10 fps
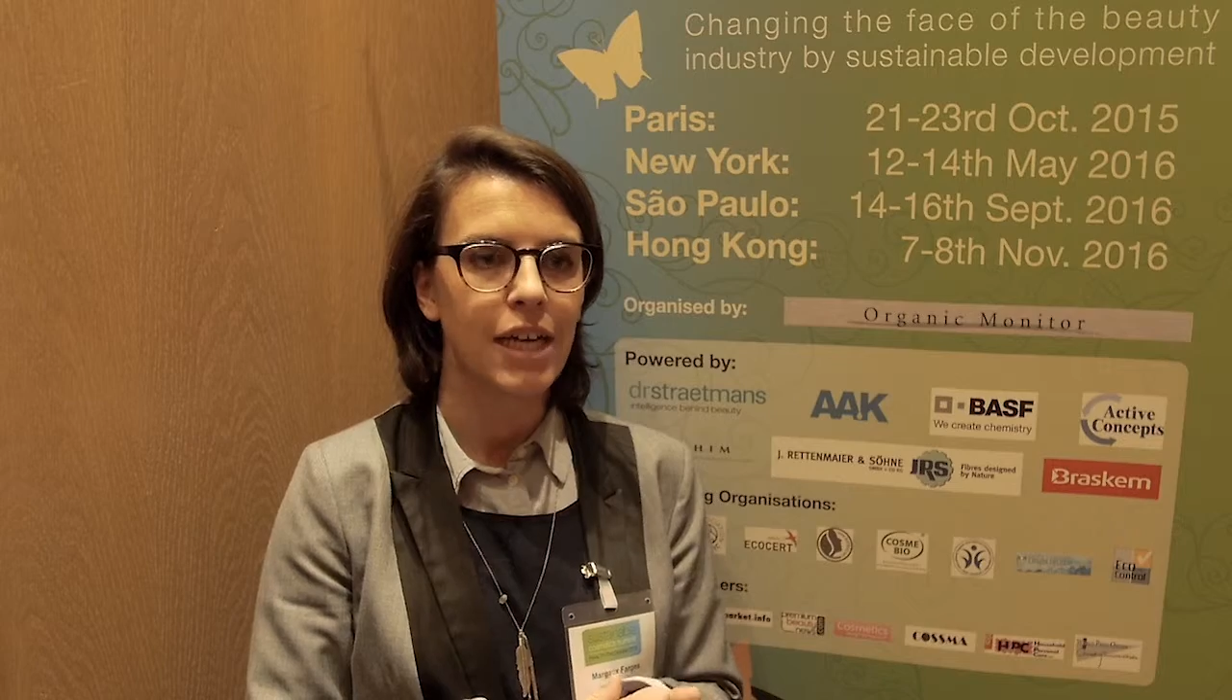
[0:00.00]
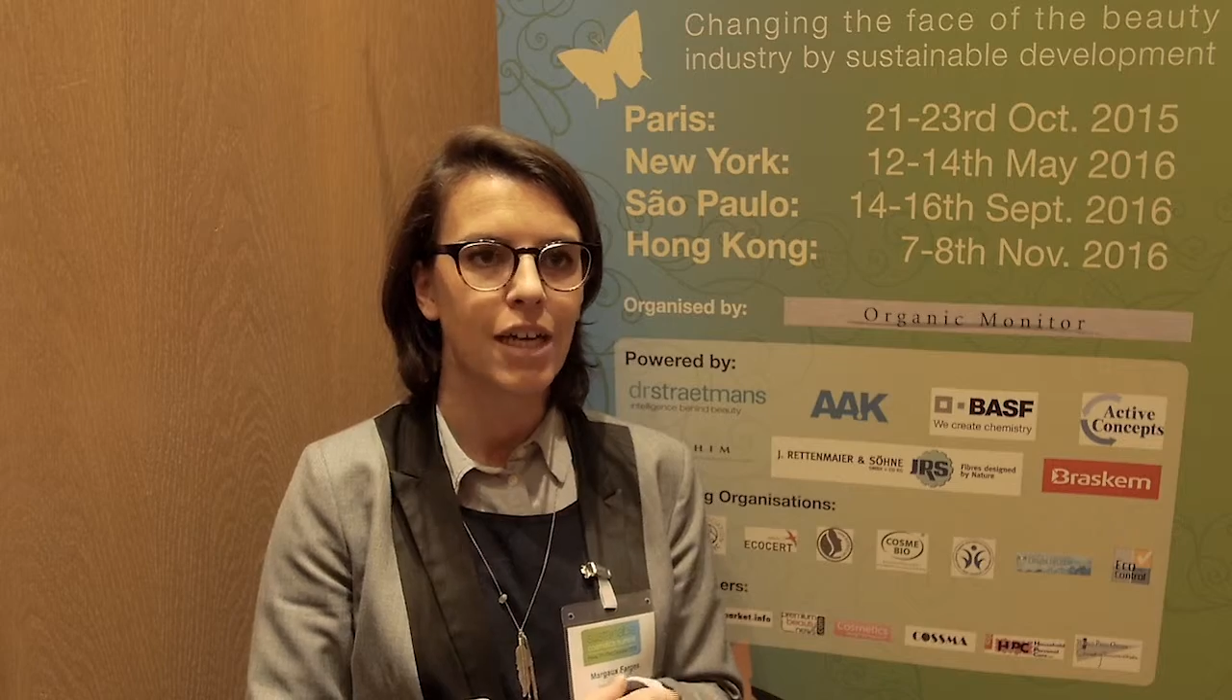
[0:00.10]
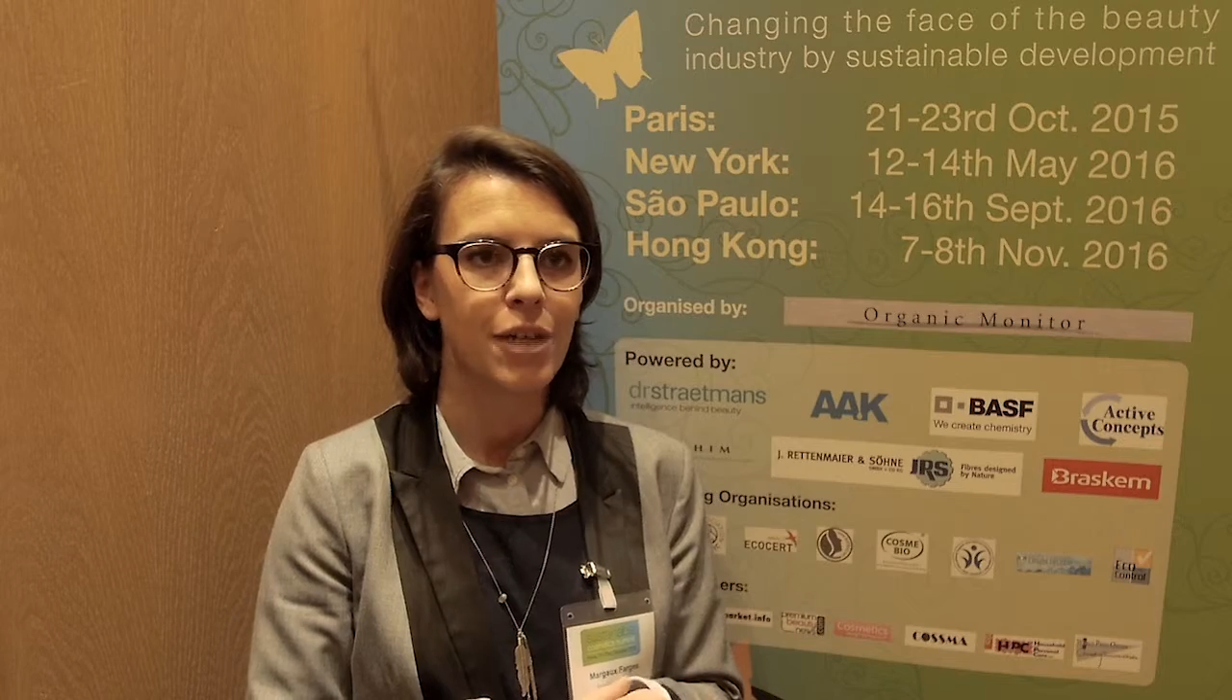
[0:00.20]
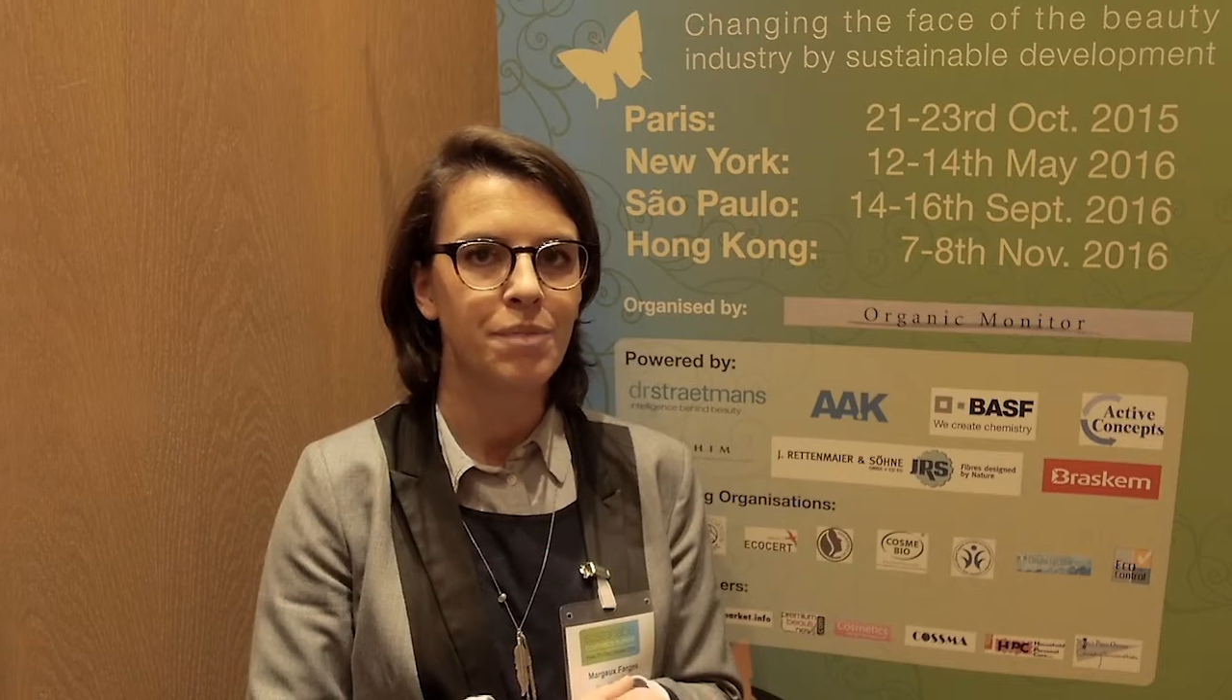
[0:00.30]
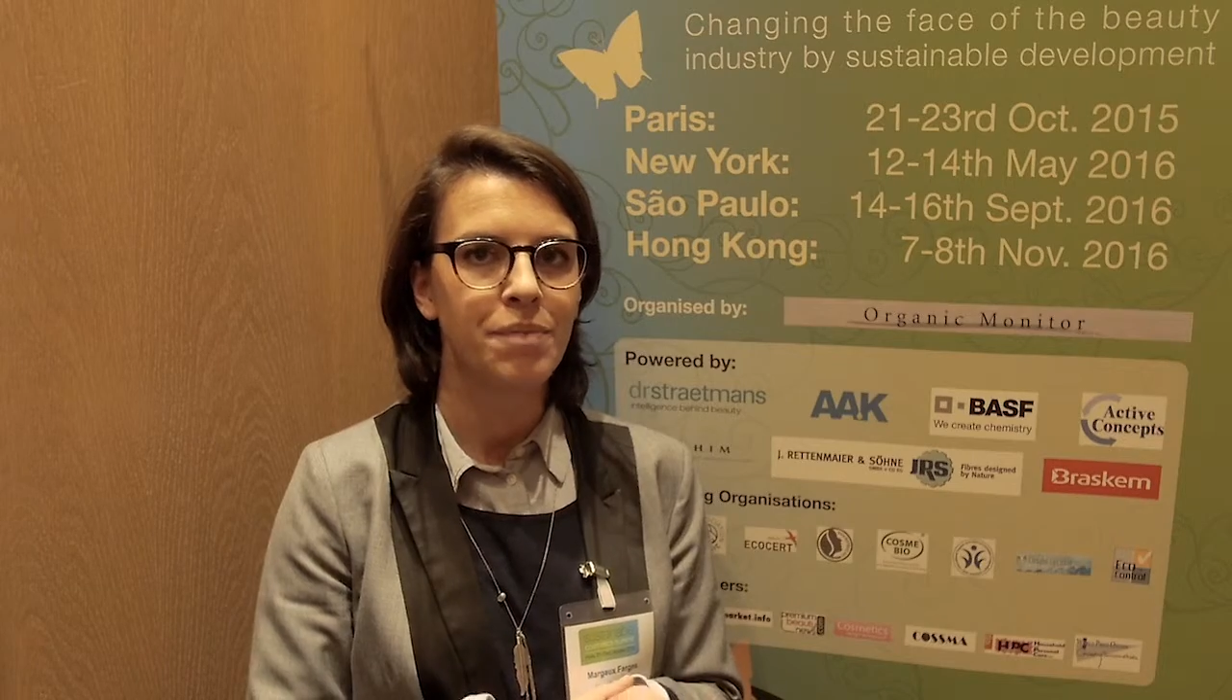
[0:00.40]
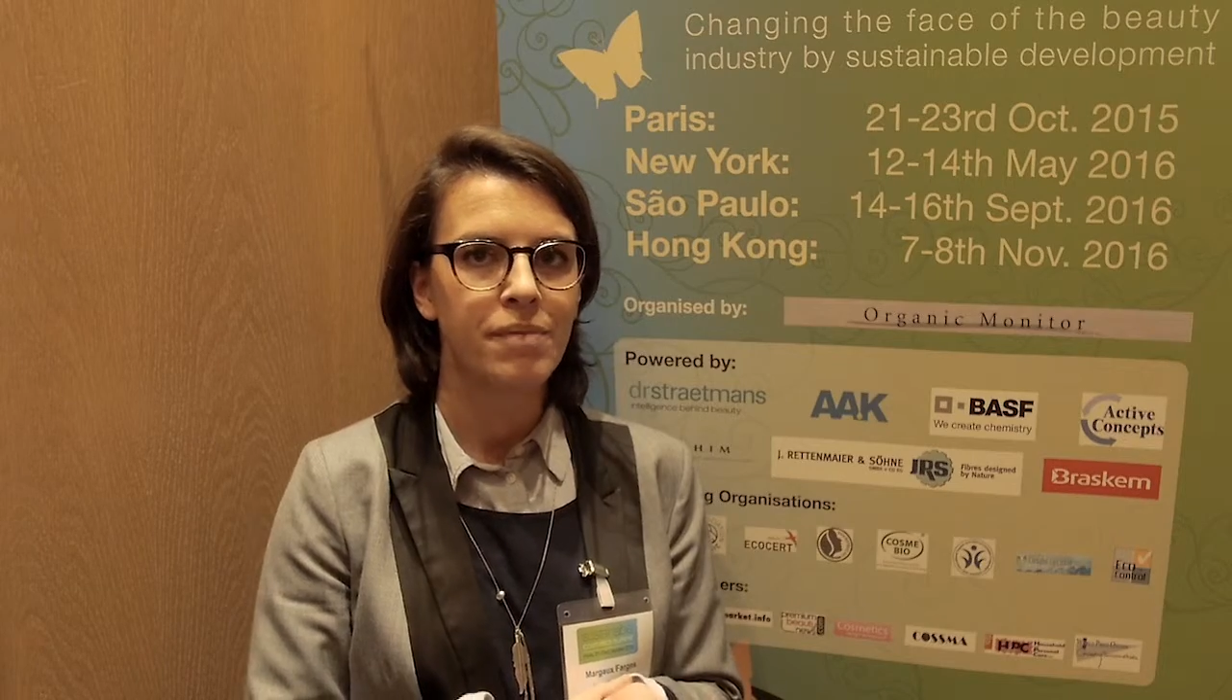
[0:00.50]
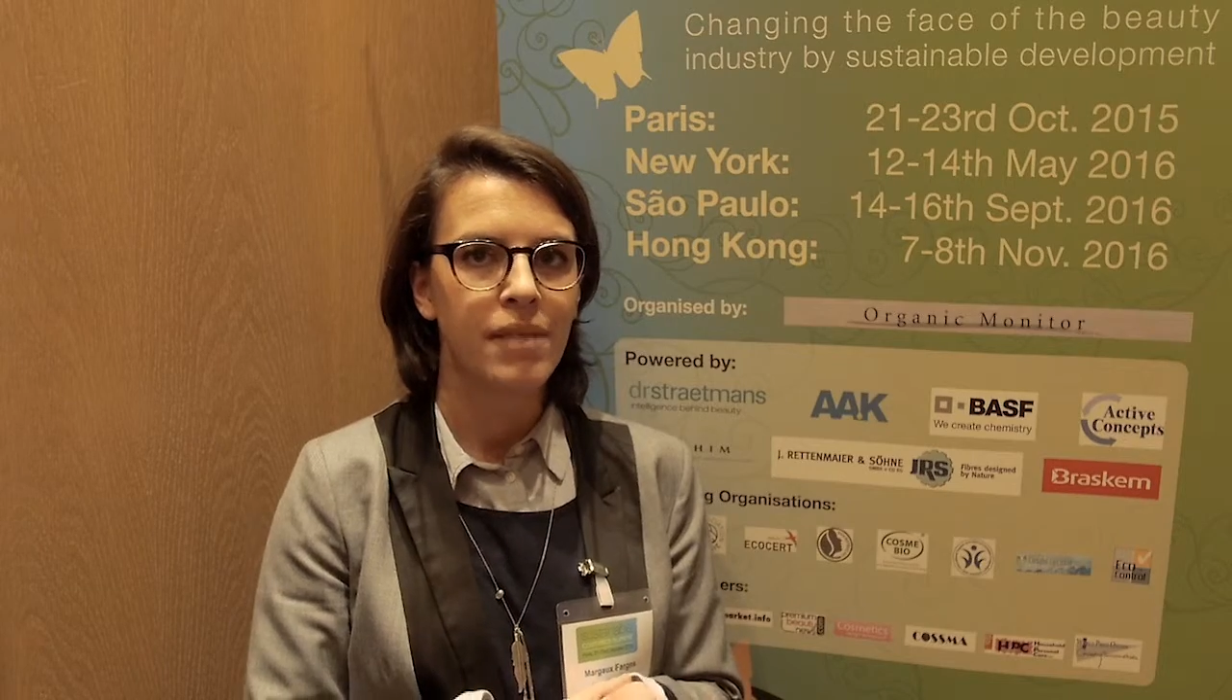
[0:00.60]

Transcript: I